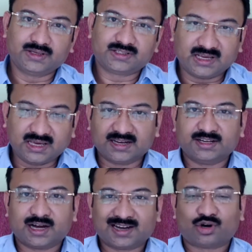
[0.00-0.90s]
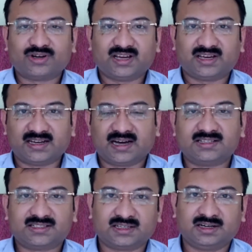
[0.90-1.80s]
Say a Naga Konyak
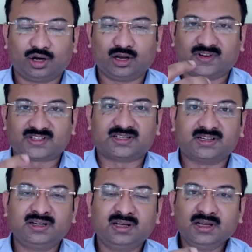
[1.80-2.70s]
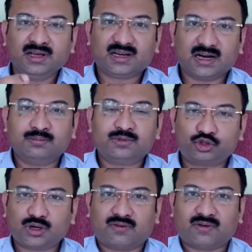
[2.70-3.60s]
headhunter all of a sudden comes
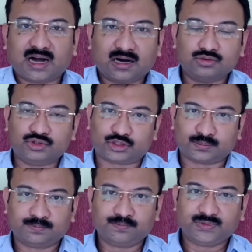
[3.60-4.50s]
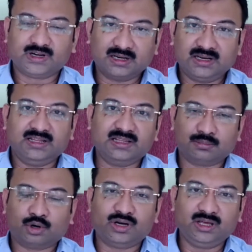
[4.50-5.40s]
to our house early in the
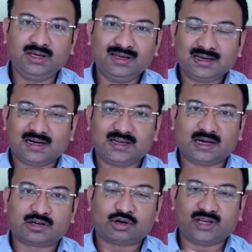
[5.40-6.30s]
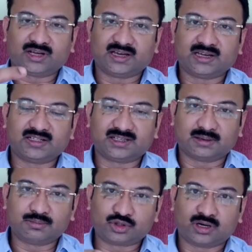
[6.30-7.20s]
morning. A Naga Konyak headhunter
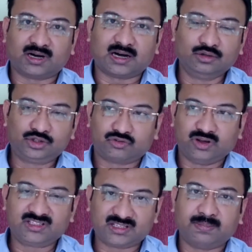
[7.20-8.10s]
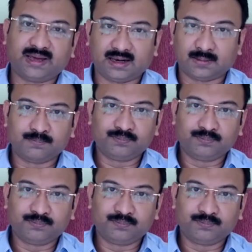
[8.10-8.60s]
comes to our house, rings the bell.